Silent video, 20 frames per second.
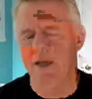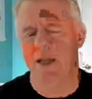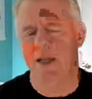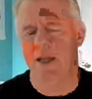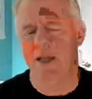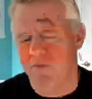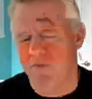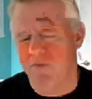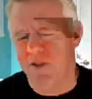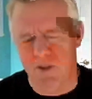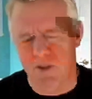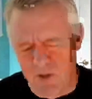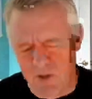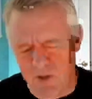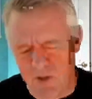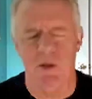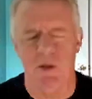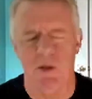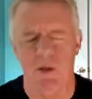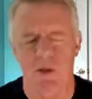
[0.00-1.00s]
I've, it's
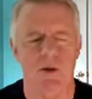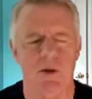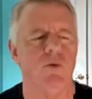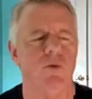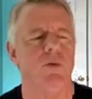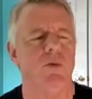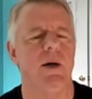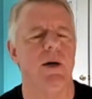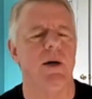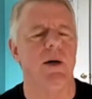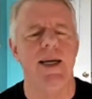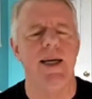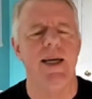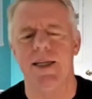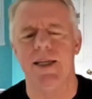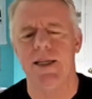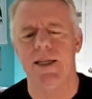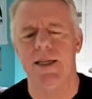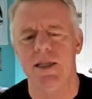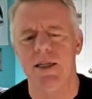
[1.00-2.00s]
kind of been going through my
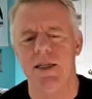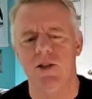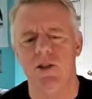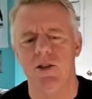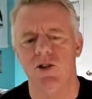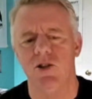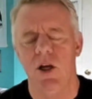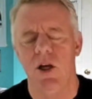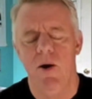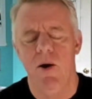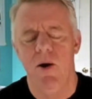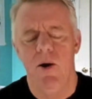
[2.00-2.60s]
head is